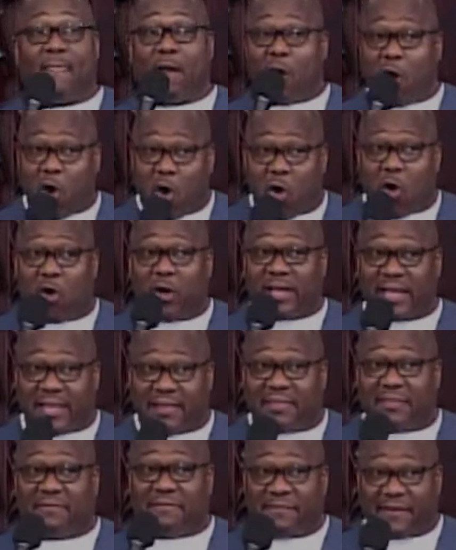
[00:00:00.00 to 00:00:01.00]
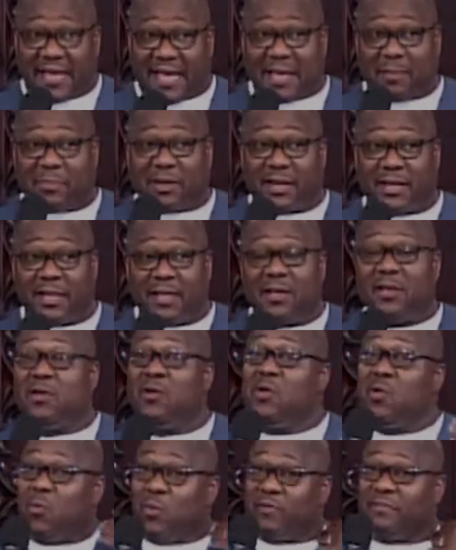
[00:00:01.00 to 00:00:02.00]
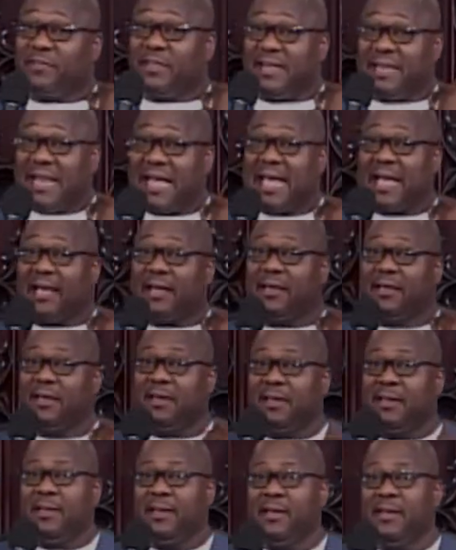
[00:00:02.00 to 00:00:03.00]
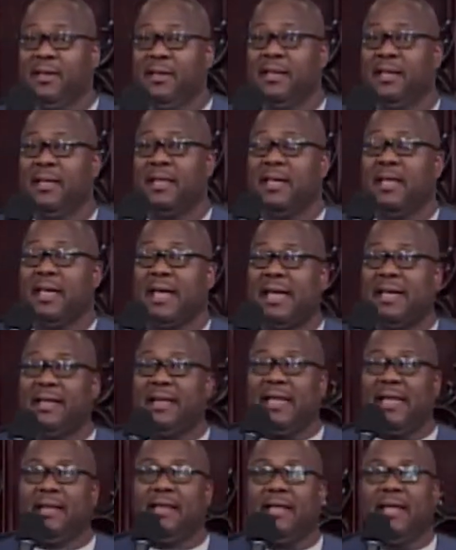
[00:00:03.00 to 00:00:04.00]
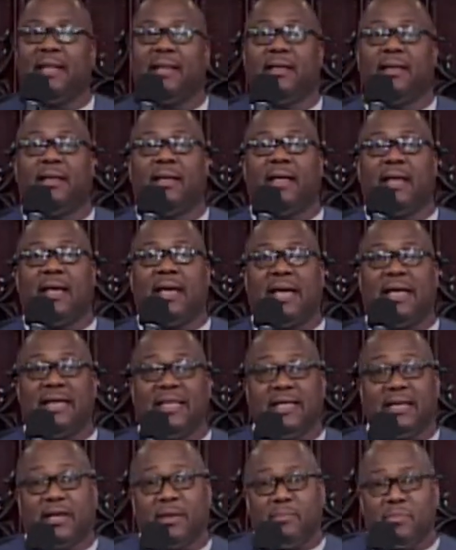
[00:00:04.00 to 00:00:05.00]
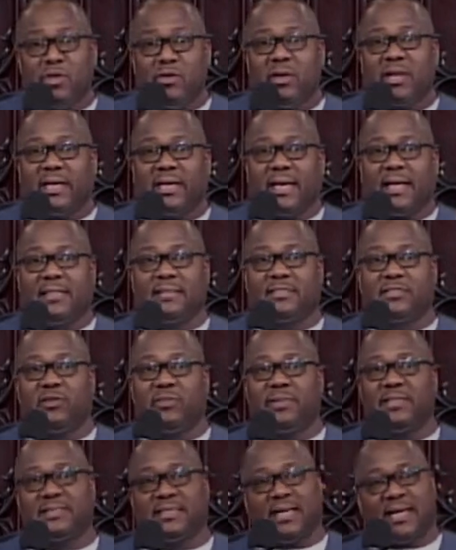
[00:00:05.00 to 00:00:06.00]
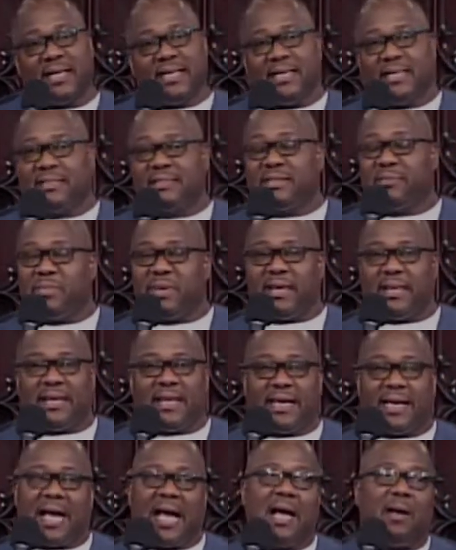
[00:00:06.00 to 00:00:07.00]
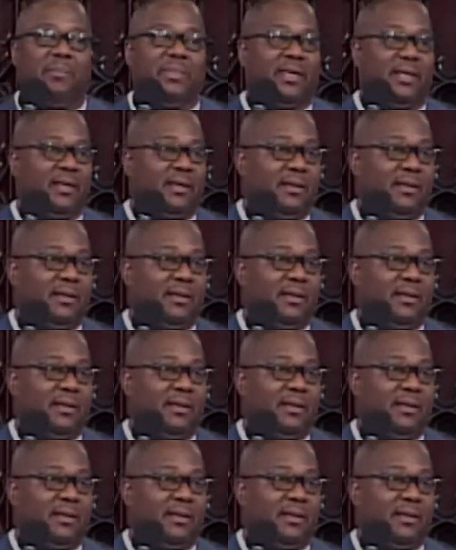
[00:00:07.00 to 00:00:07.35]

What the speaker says: All in the family with the neck, and he communicates to him. He said, hey, listen, man, they got me.